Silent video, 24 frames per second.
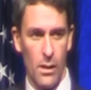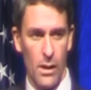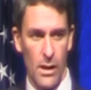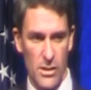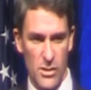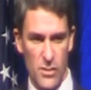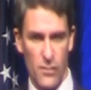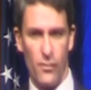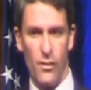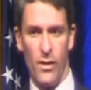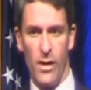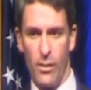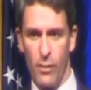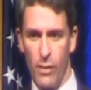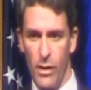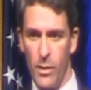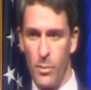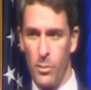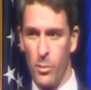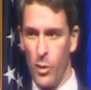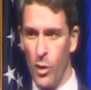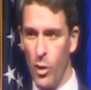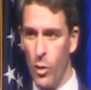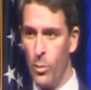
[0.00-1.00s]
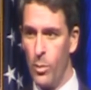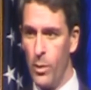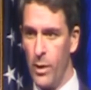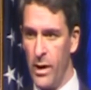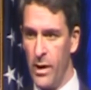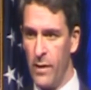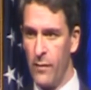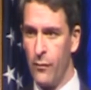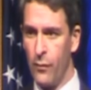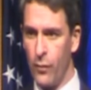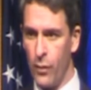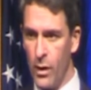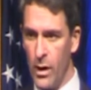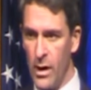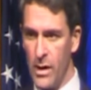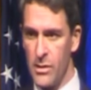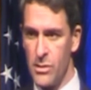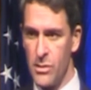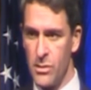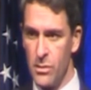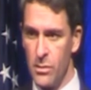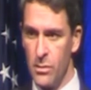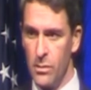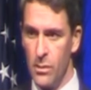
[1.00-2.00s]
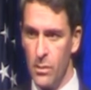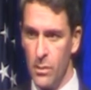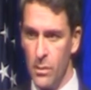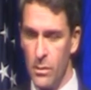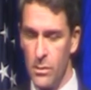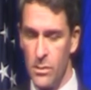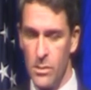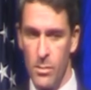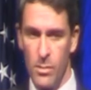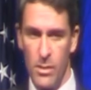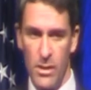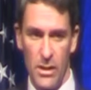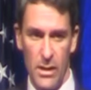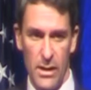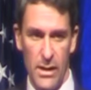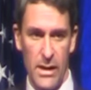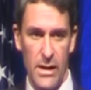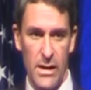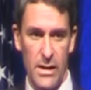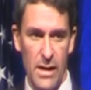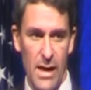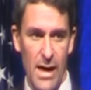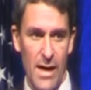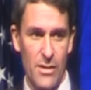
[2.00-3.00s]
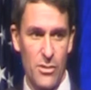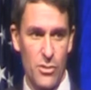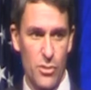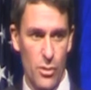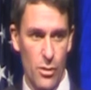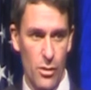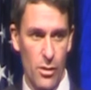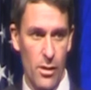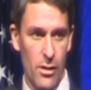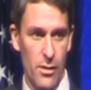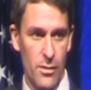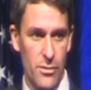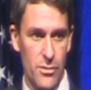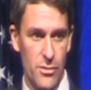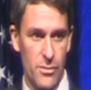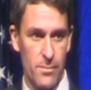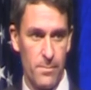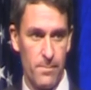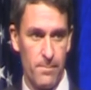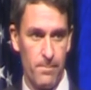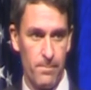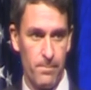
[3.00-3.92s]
It's very appropriate for us to be leading that charge.